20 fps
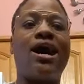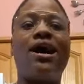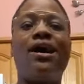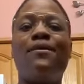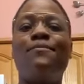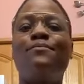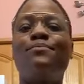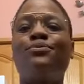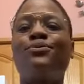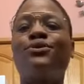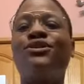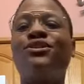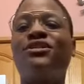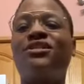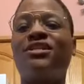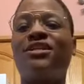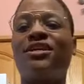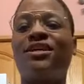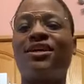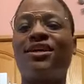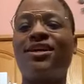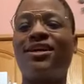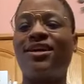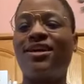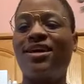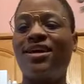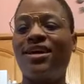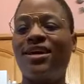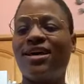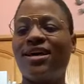I'm
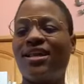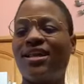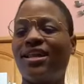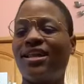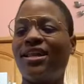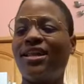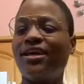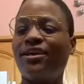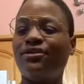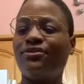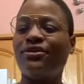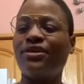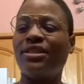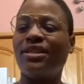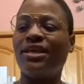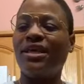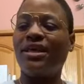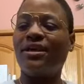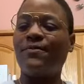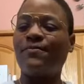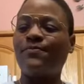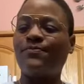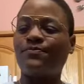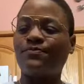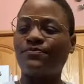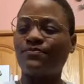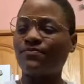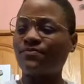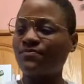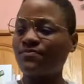preaching literally
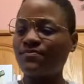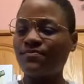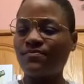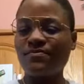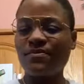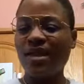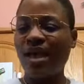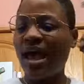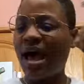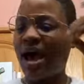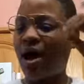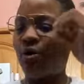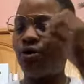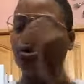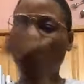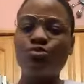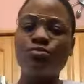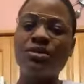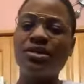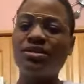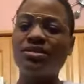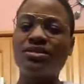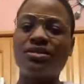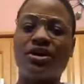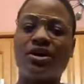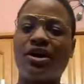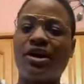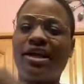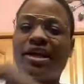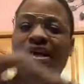how
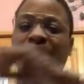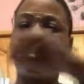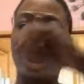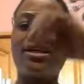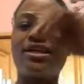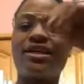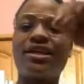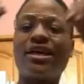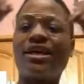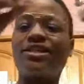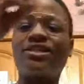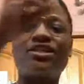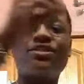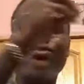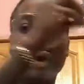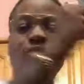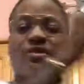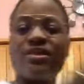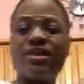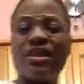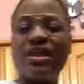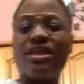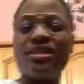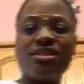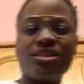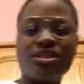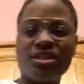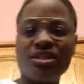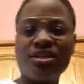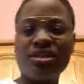humans are in connection with
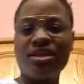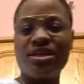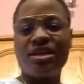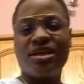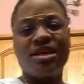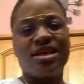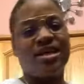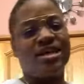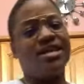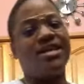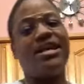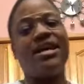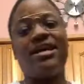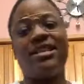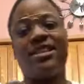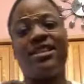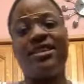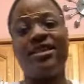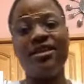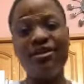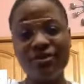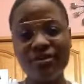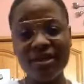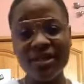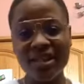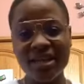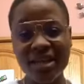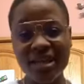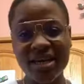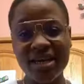nature, and that
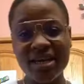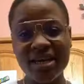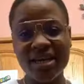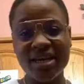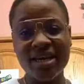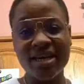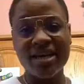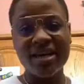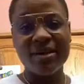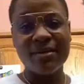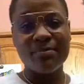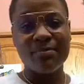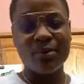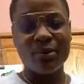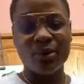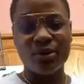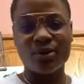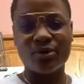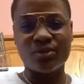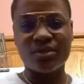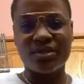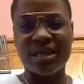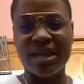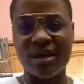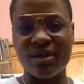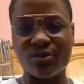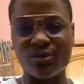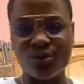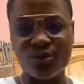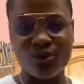literally boils
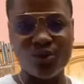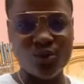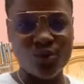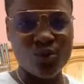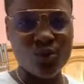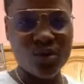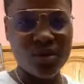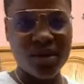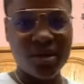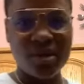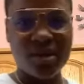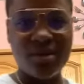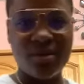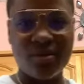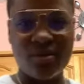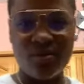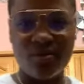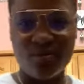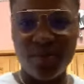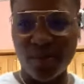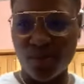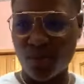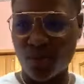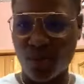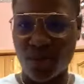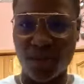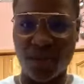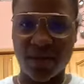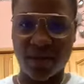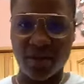down to
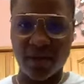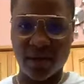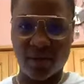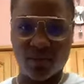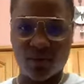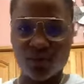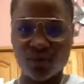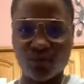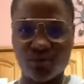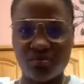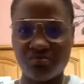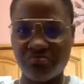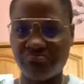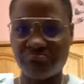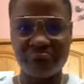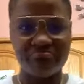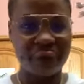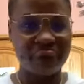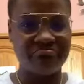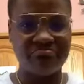people eating animals.